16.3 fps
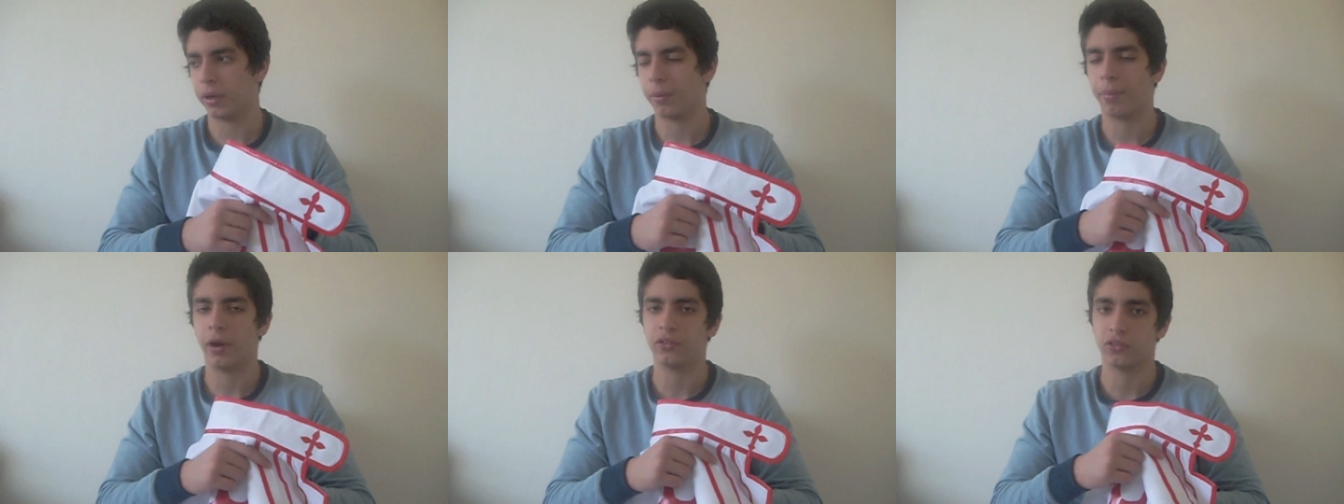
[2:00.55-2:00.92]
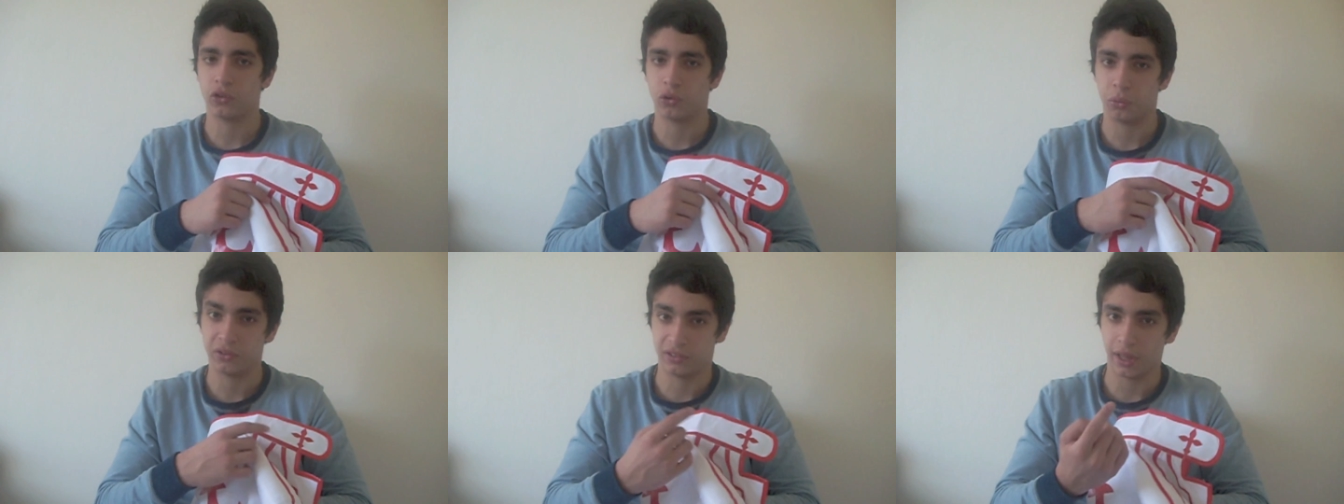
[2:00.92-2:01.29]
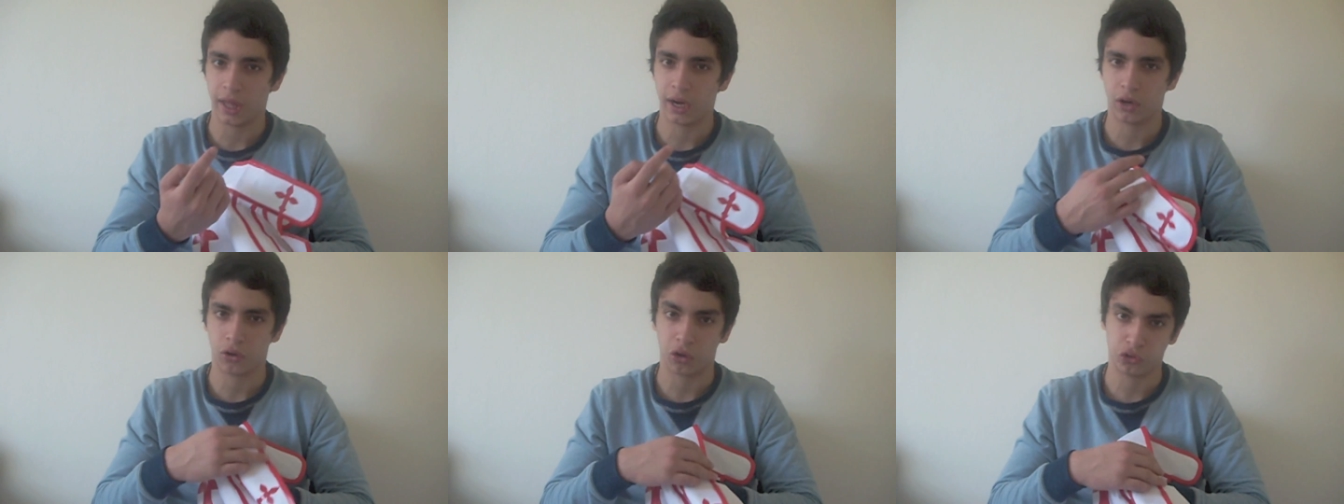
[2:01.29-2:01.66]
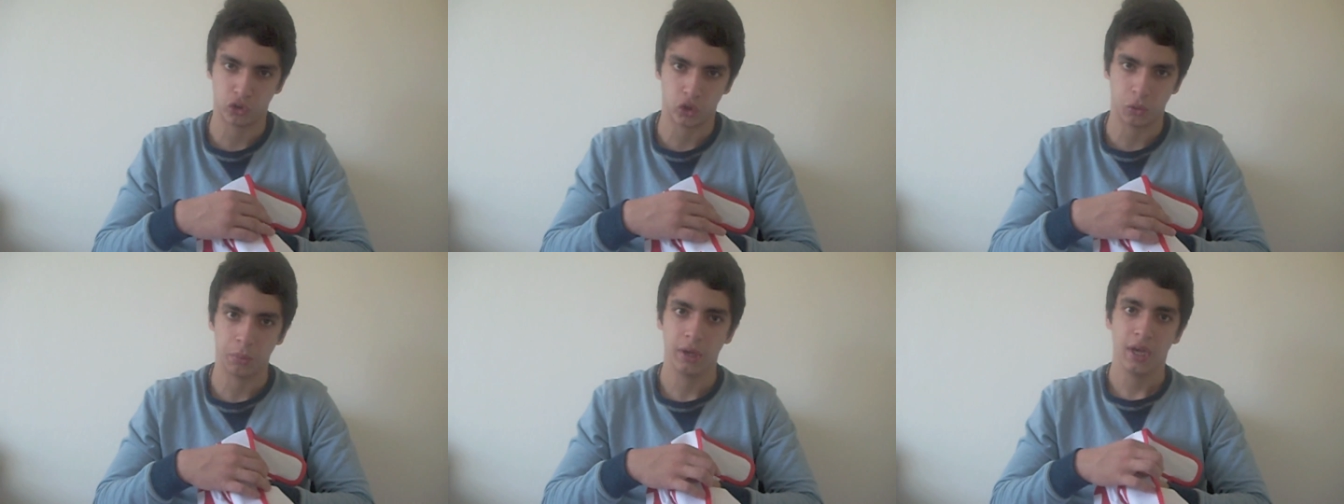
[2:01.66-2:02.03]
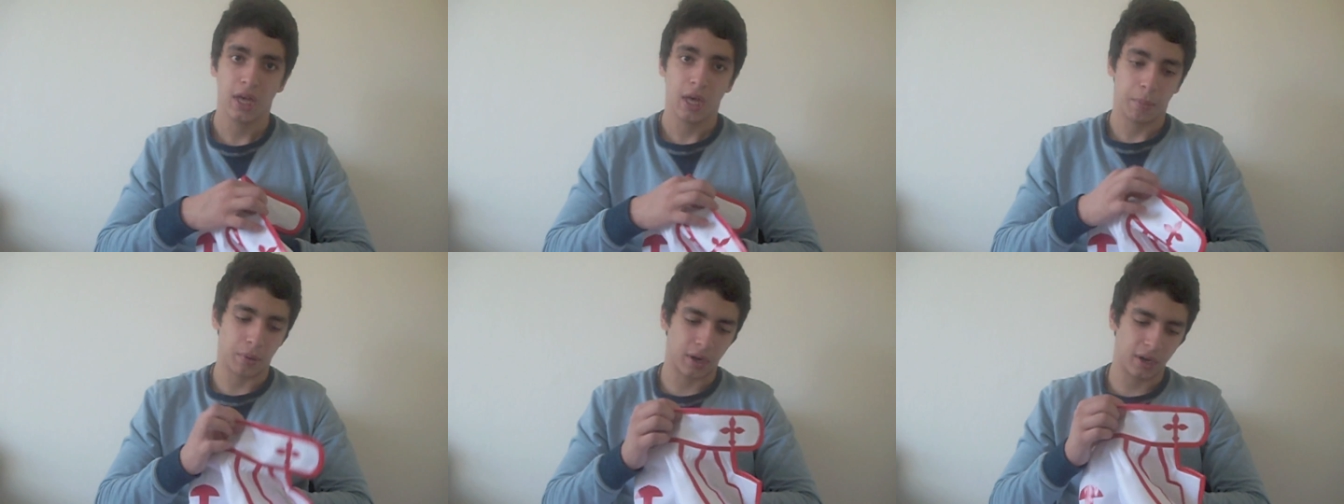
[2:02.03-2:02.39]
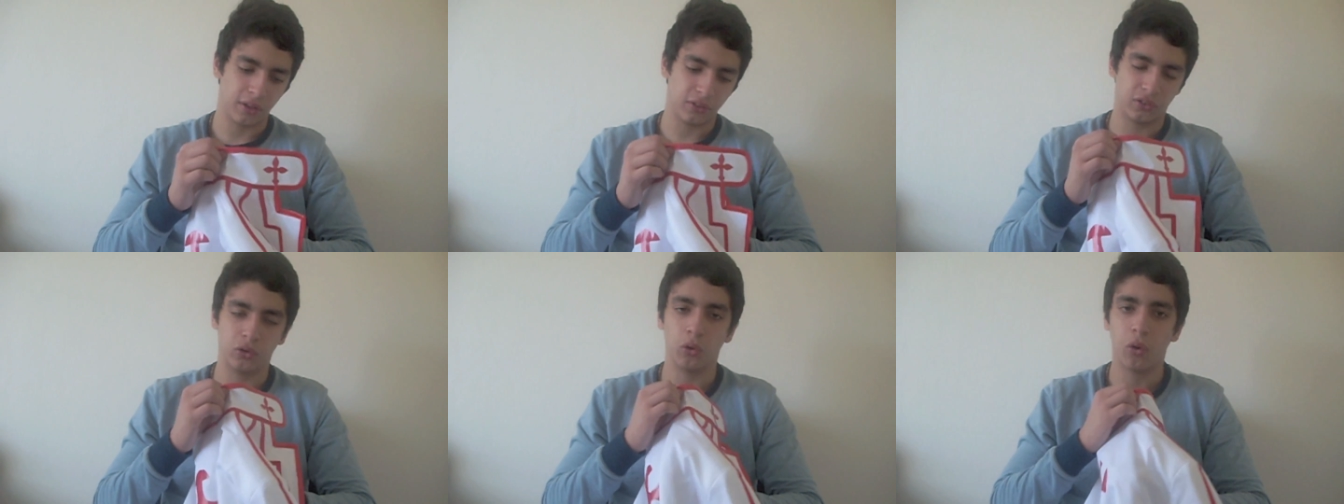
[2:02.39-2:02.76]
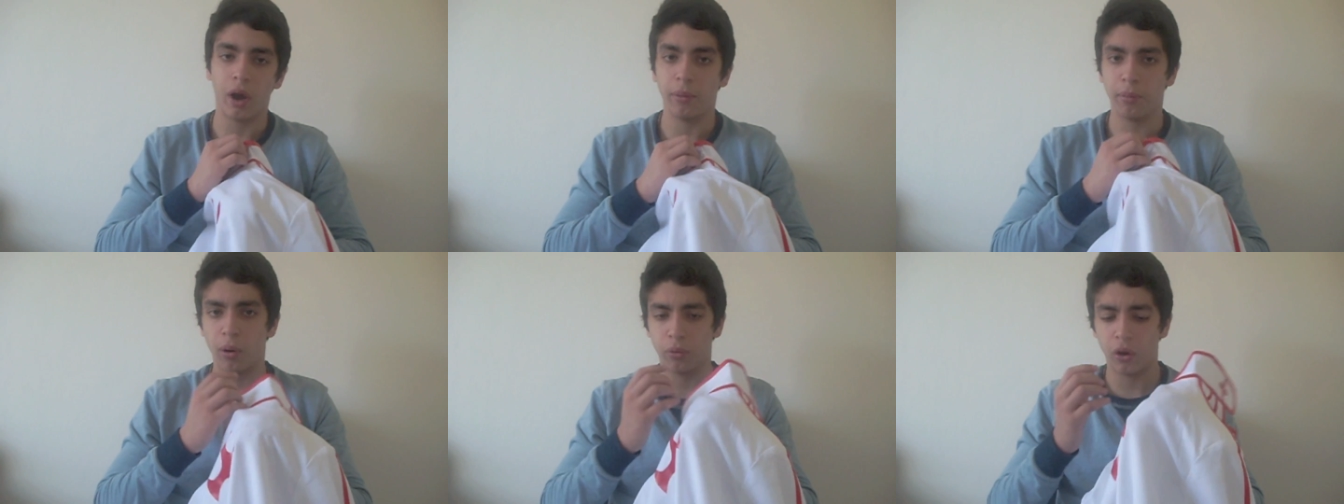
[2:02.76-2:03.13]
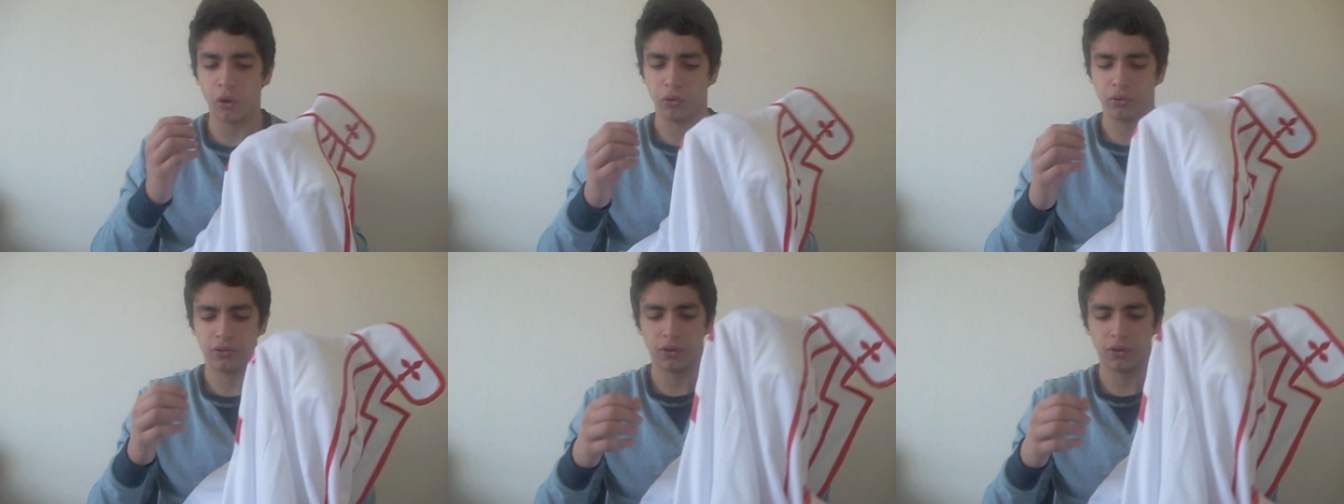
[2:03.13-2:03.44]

in comparison to his standard costume, but it is still quite well known.